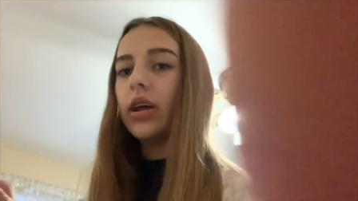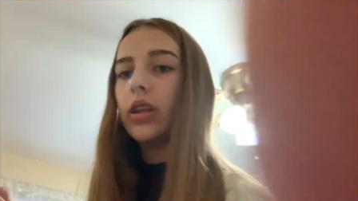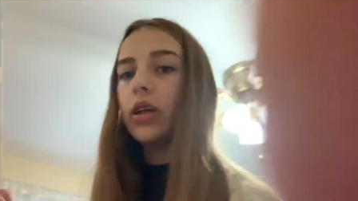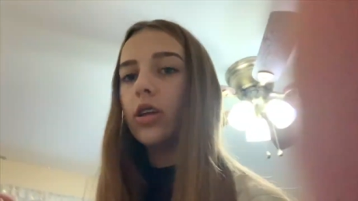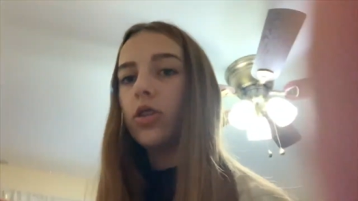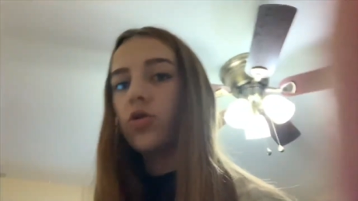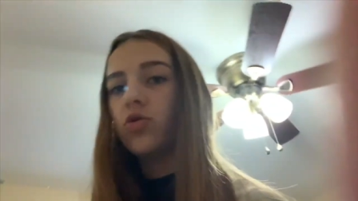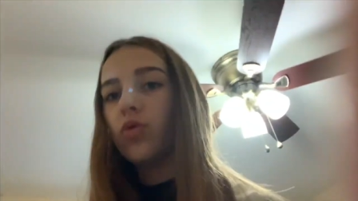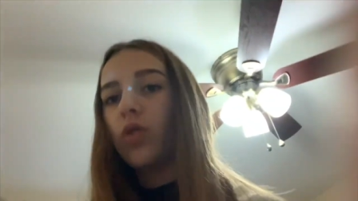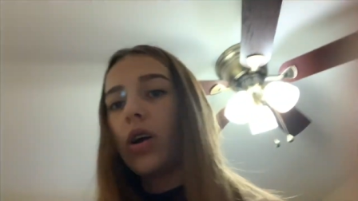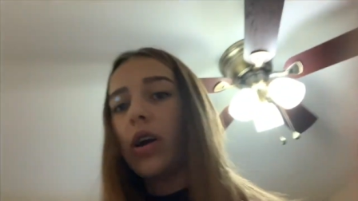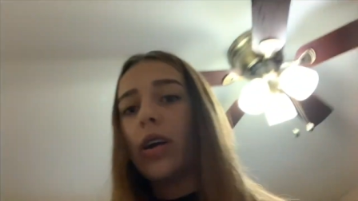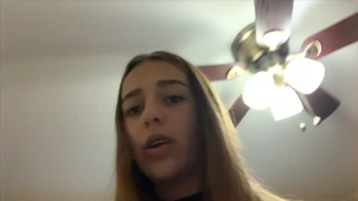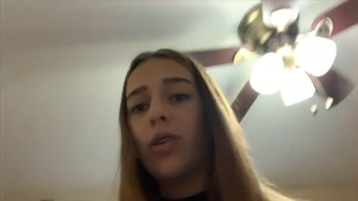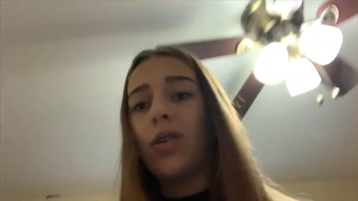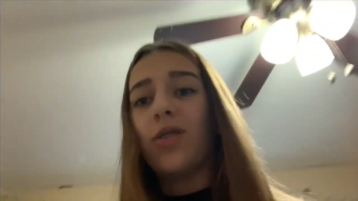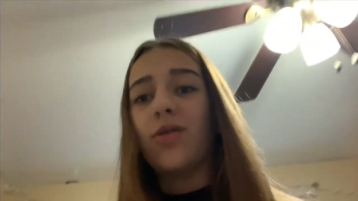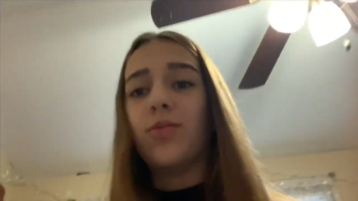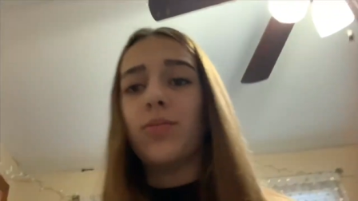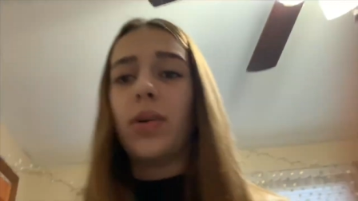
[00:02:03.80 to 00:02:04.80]
and dry
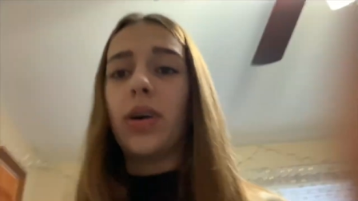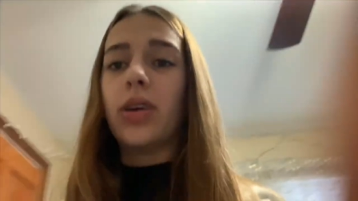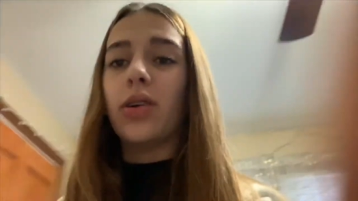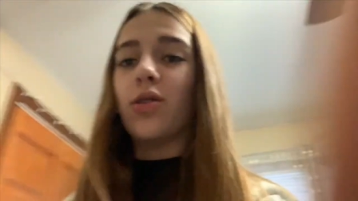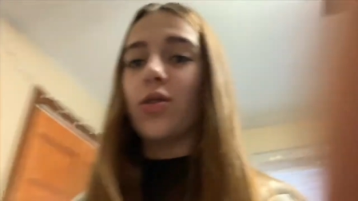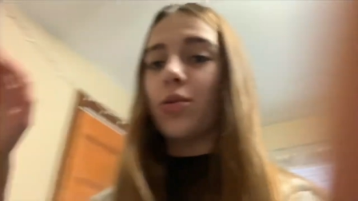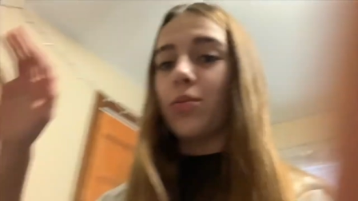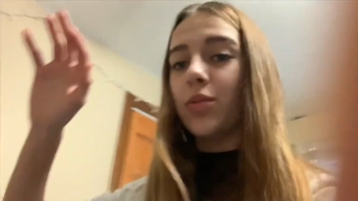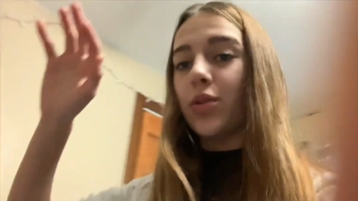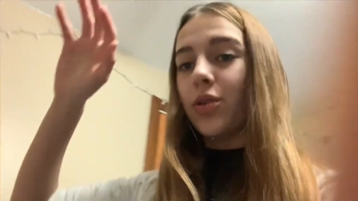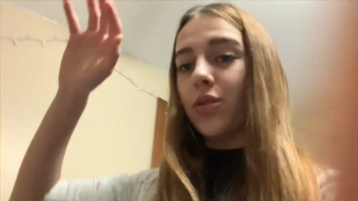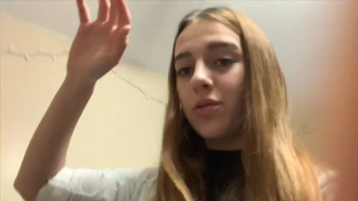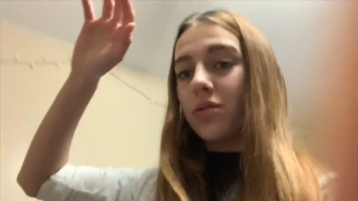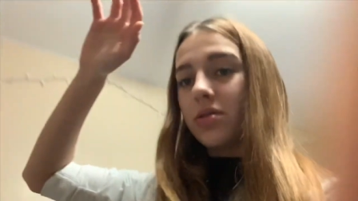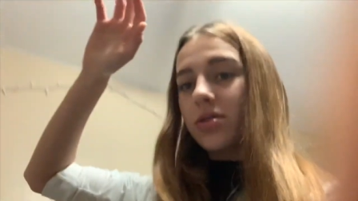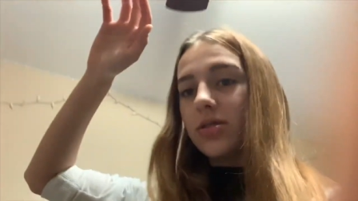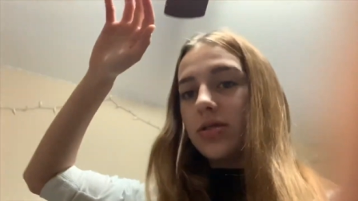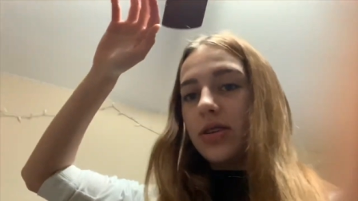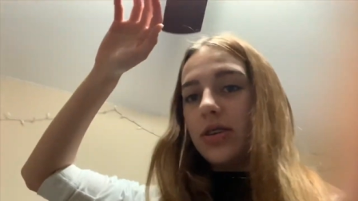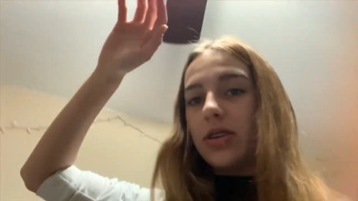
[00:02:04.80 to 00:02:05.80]
off my arm though,
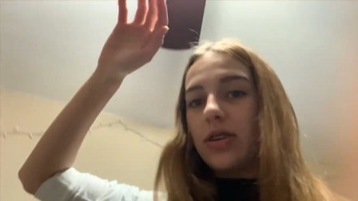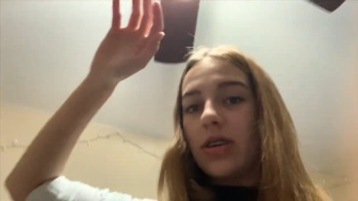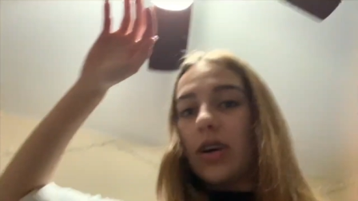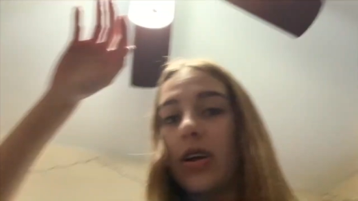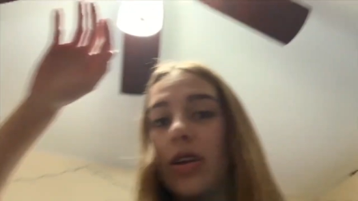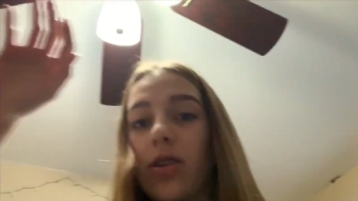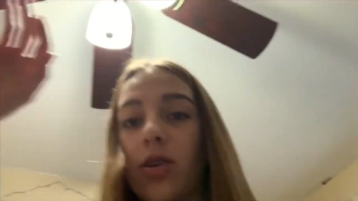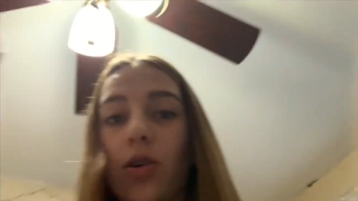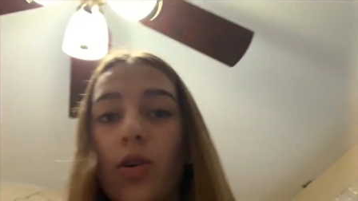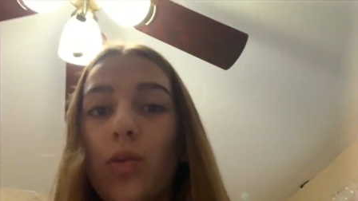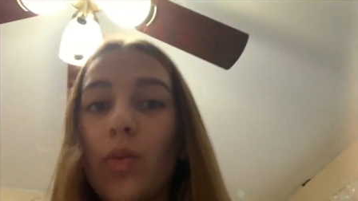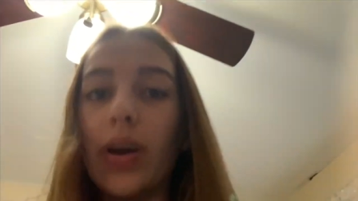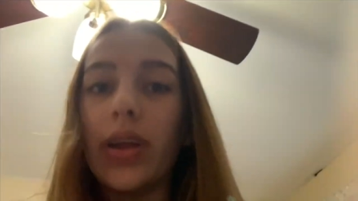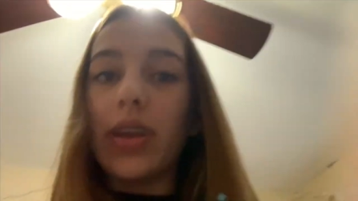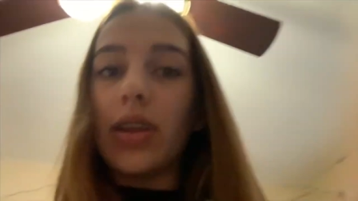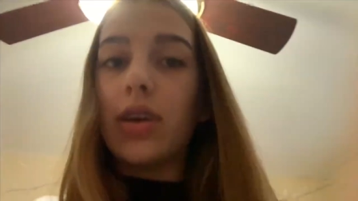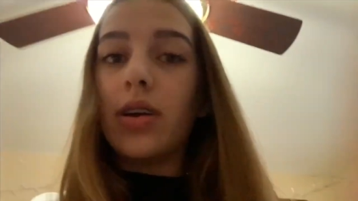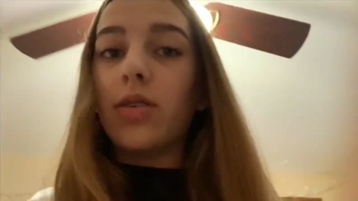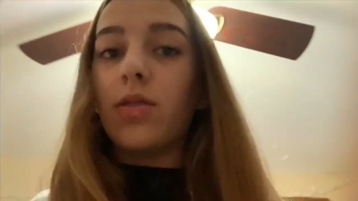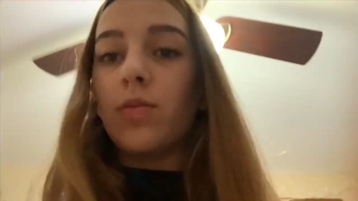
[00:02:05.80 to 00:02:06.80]
cause it kinda all wet
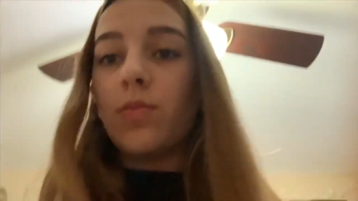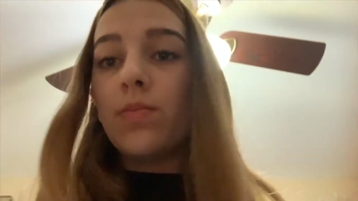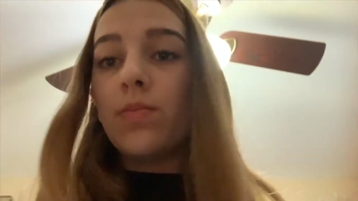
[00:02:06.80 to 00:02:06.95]
now.